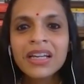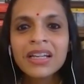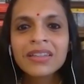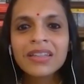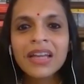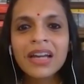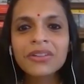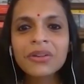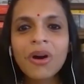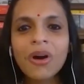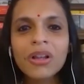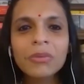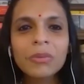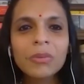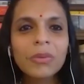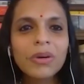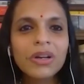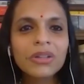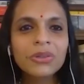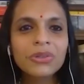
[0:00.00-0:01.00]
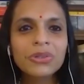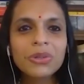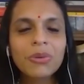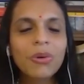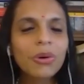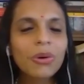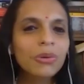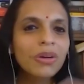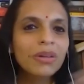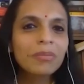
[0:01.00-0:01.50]
that you all used to
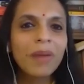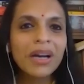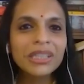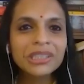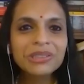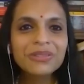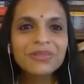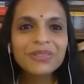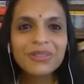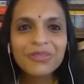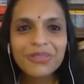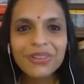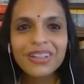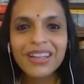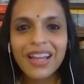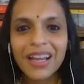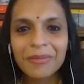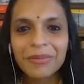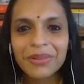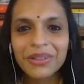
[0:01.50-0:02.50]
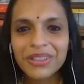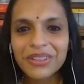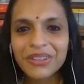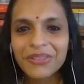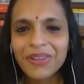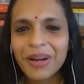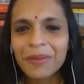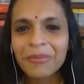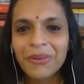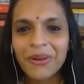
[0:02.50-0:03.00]
go to a bunch of different libraries if
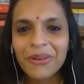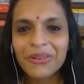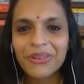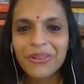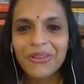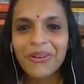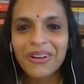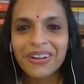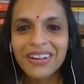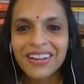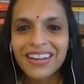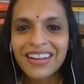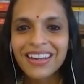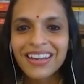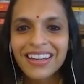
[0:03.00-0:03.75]
i'm not wrong